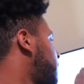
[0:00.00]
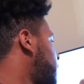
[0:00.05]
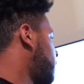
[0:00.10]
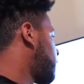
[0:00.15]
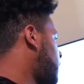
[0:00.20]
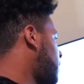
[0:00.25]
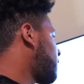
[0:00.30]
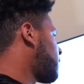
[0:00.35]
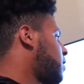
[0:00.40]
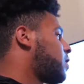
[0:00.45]

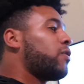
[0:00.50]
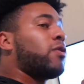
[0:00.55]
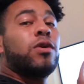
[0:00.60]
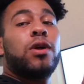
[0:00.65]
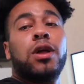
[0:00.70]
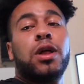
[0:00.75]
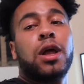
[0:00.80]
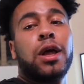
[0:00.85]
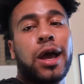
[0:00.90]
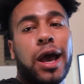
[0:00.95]
Fun video.
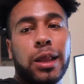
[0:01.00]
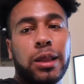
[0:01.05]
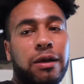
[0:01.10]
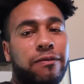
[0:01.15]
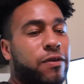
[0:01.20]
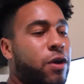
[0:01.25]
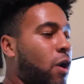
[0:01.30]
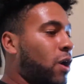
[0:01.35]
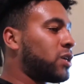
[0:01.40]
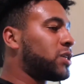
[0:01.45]
I
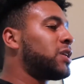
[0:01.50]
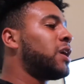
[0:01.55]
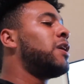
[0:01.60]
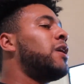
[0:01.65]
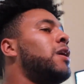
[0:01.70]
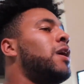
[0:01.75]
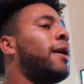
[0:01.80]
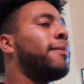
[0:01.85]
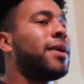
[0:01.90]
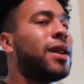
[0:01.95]
love cars.
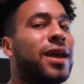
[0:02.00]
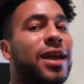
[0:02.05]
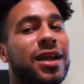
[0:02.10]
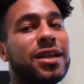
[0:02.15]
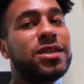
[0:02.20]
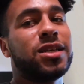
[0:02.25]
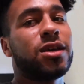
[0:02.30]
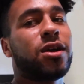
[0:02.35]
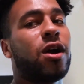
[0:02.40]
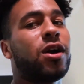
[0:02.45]
I'm gonna get
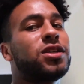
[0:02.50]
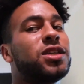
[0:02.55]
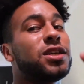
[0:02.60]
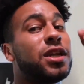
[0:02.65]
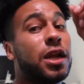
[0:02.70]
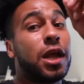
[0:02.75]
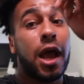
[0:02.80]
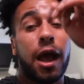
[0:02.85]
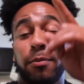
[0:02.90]
into the car scene.